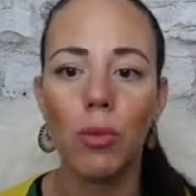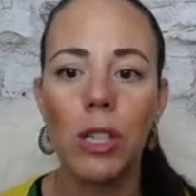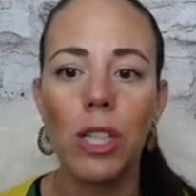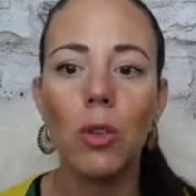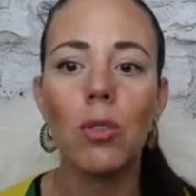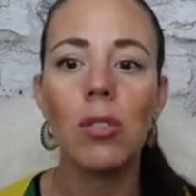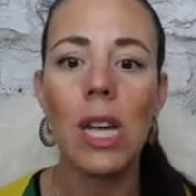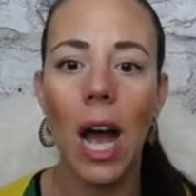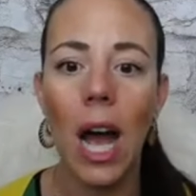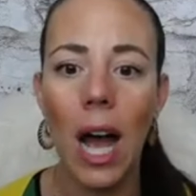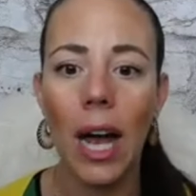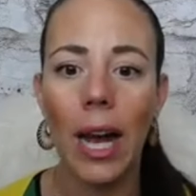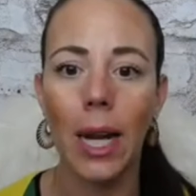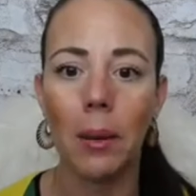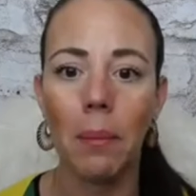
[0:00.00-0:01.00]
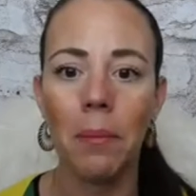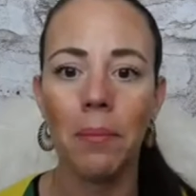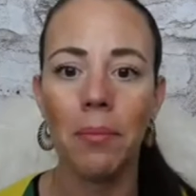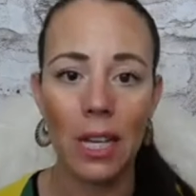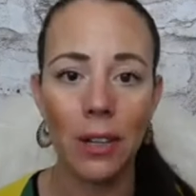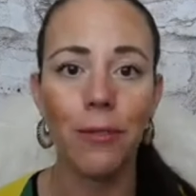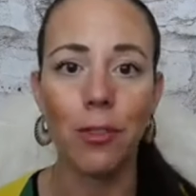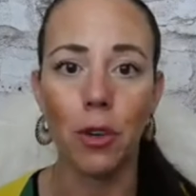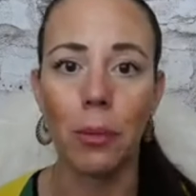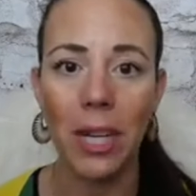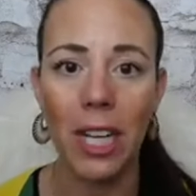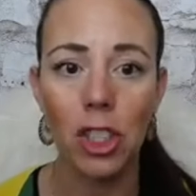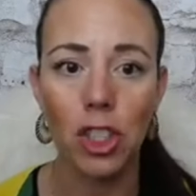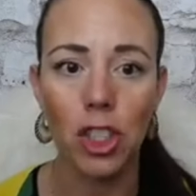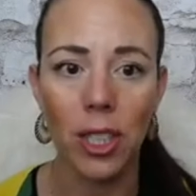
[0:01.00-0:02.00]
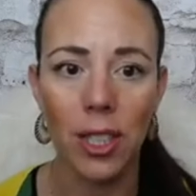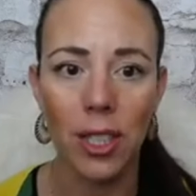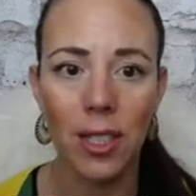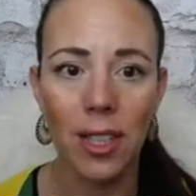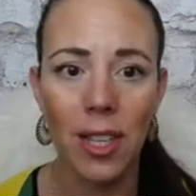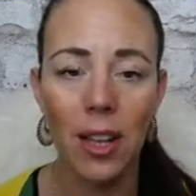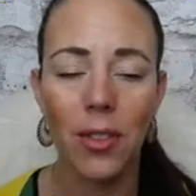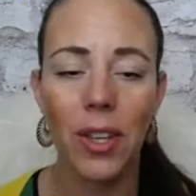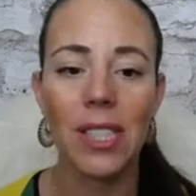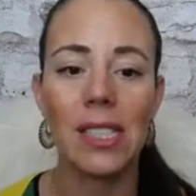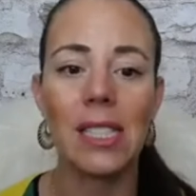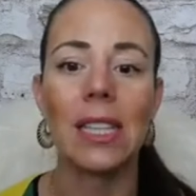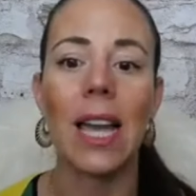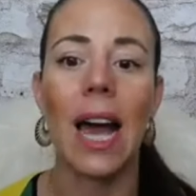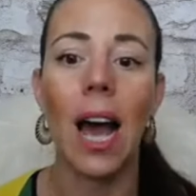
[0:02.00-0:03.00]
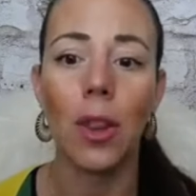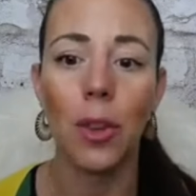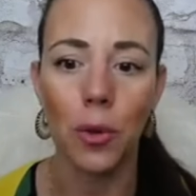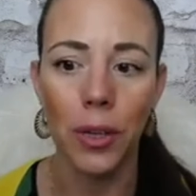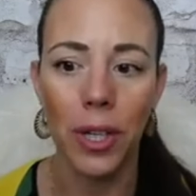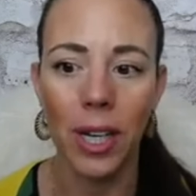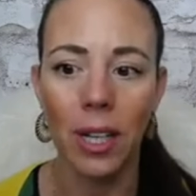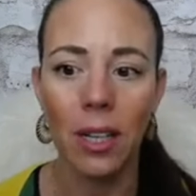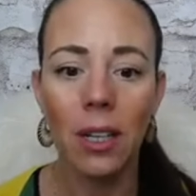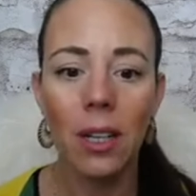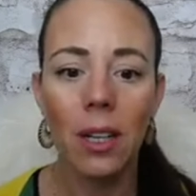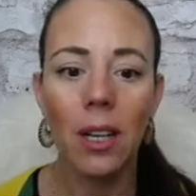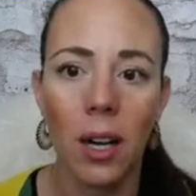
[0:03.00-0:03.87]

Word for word: real time information that it's gathering.